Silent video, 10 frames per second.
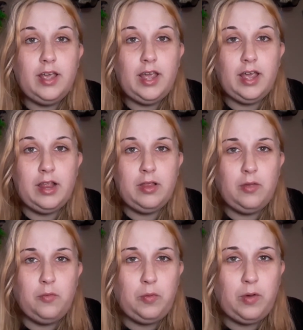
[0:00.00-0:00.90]

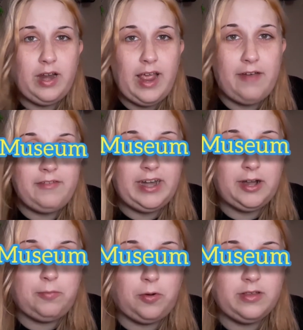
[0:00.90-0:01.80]
And we want to have an
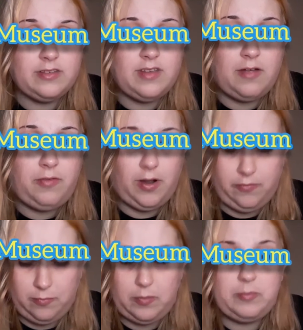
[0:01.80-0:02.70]
airport that's not far
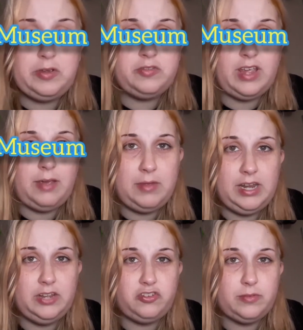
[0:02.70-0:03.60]
from a museum
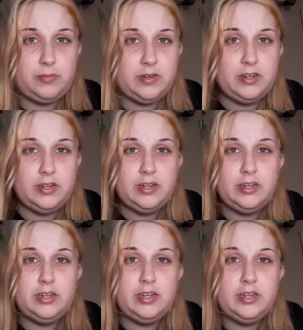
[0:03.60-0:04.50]
in Egypt.
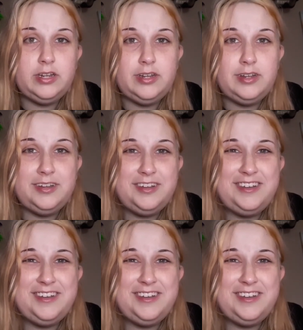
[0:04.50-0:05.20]
I know.